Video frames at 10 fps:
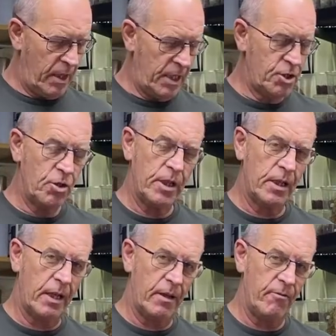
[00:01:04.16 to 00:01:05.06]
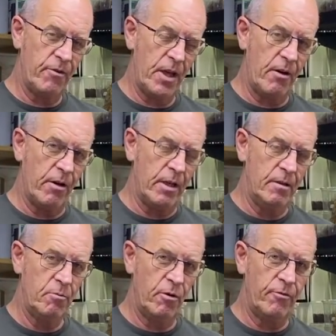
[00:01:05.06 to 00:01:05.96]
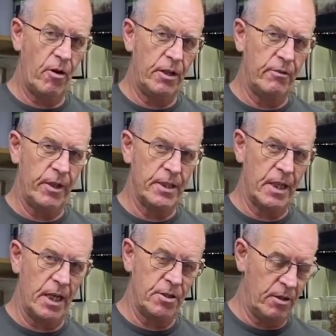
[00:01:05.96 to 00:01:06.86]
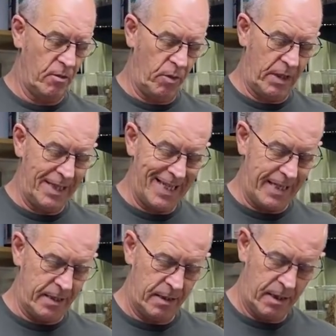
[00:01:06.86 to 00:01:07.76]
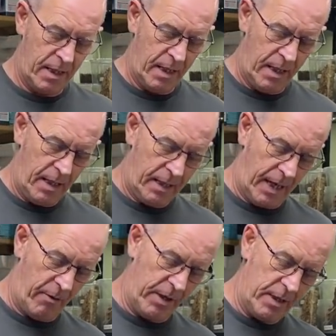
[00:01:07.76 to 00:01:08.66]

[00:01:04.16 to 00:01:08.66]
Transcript: that should, in theory, provide the ventilation that we need. Now in